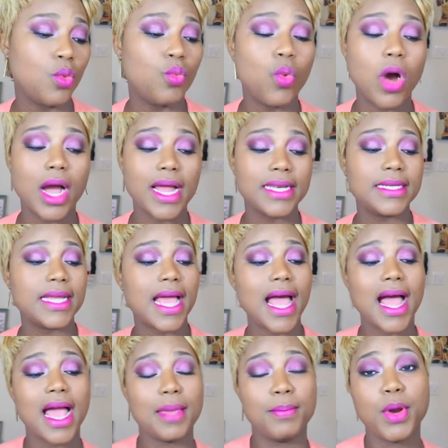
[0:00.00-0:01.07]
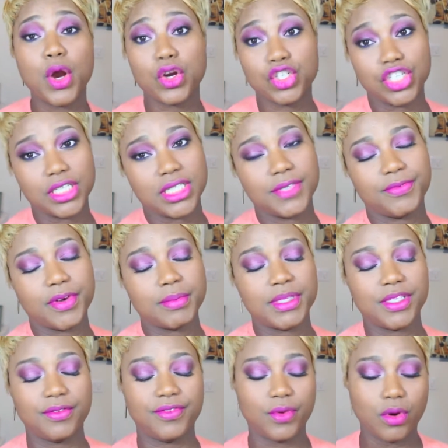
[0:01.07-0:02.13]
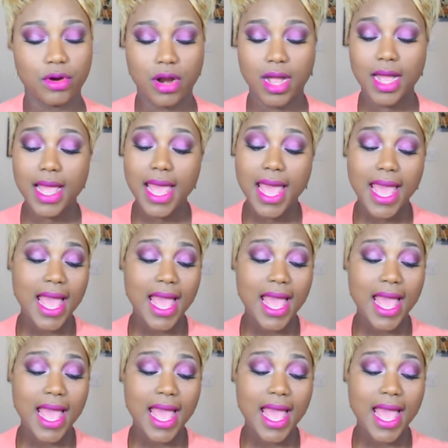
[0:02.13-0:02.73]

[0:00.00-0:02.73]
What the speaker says: One I purchased from Sephora,